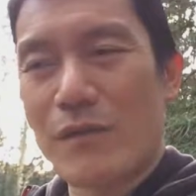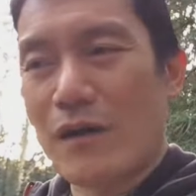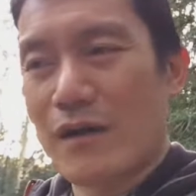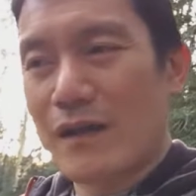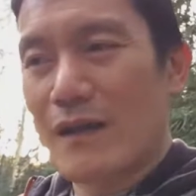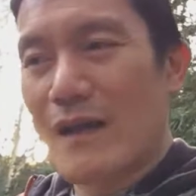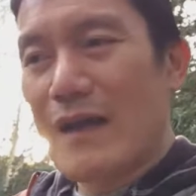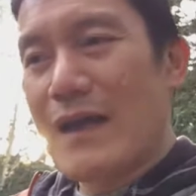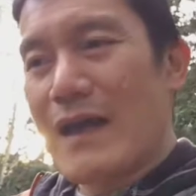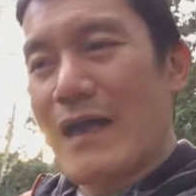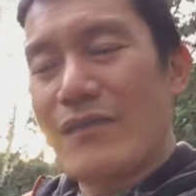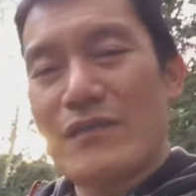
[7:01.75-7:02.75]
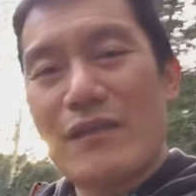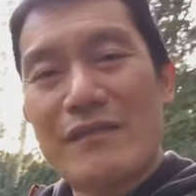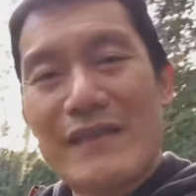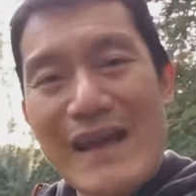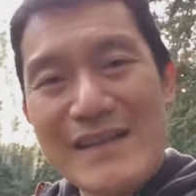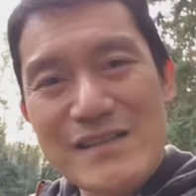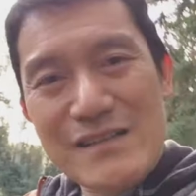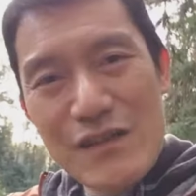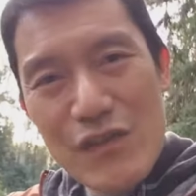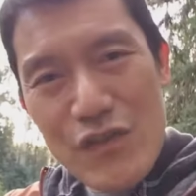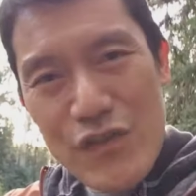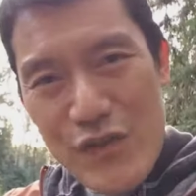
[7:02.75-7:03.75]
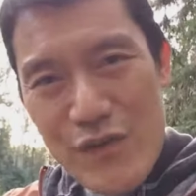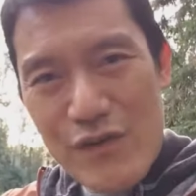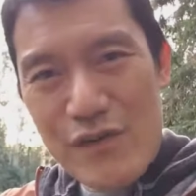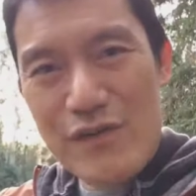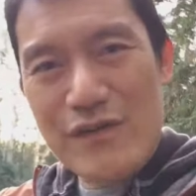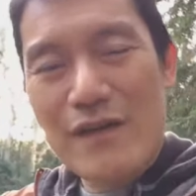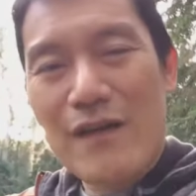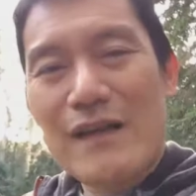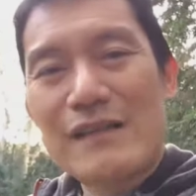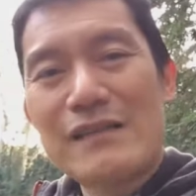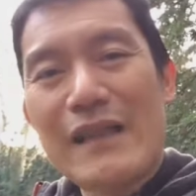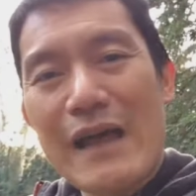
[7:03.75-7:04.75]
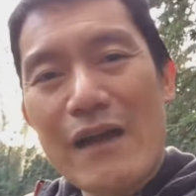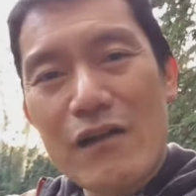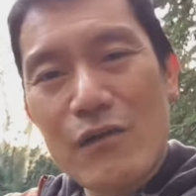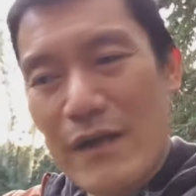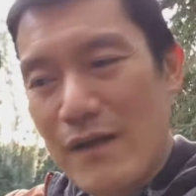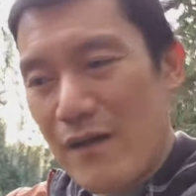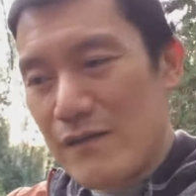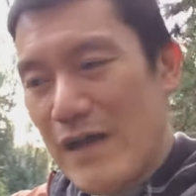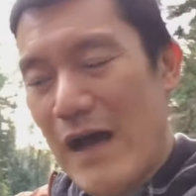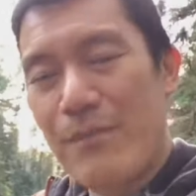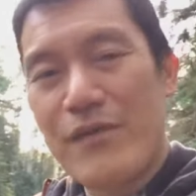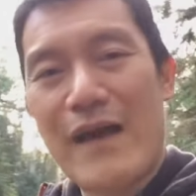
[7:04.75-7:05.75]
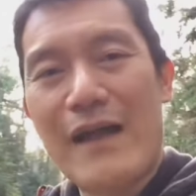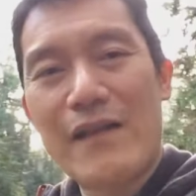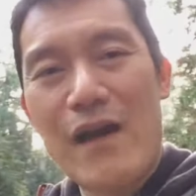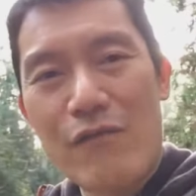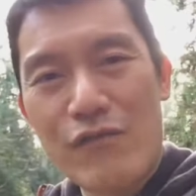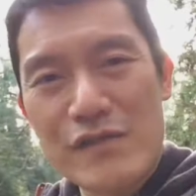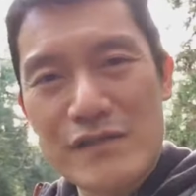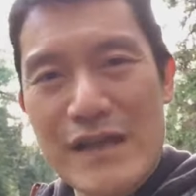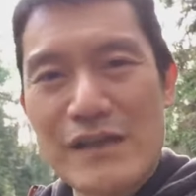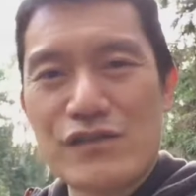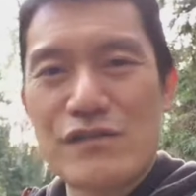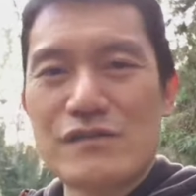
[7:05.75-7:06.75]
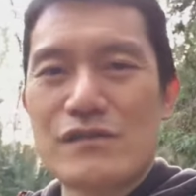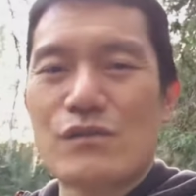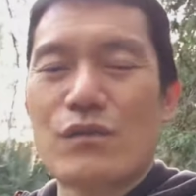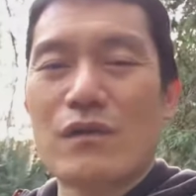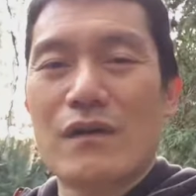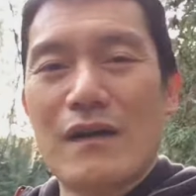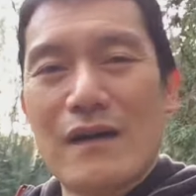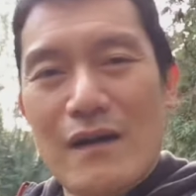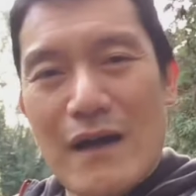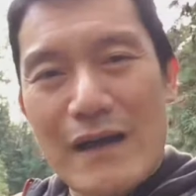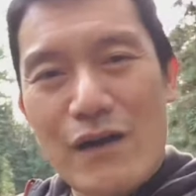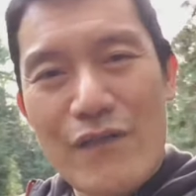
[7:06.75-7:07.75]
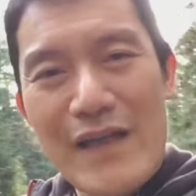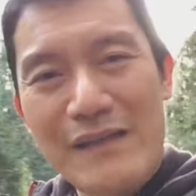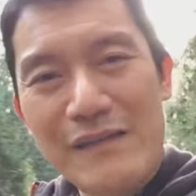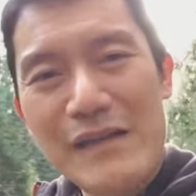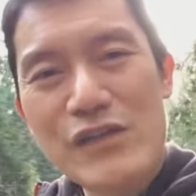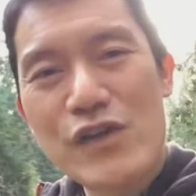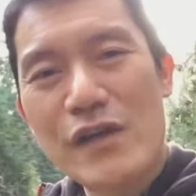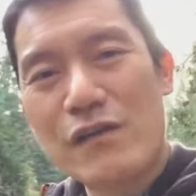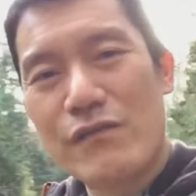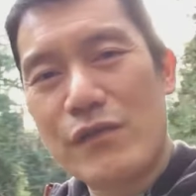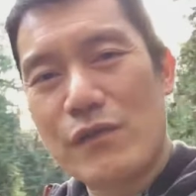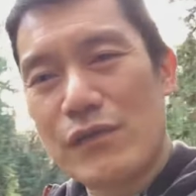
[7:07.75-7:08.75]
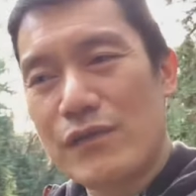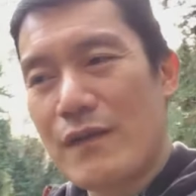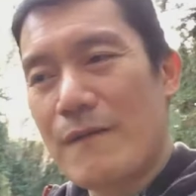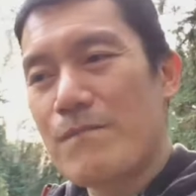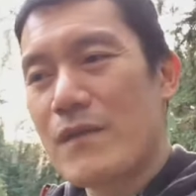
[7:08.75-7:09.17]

marketing, and then the next third, layering on top of that conversations, or I call that niche interviews.